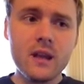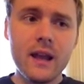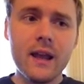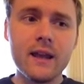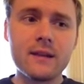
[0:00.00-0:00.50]

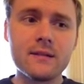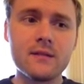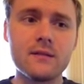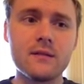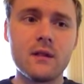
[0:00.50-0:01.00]
And
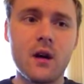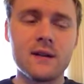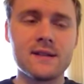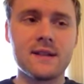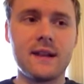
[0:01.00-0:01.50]

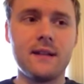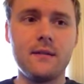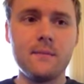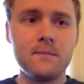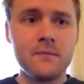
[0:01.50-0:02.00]

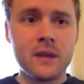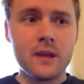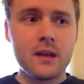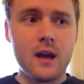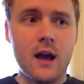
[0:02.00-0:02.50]
honestly,
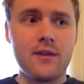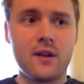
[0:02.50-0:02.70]
I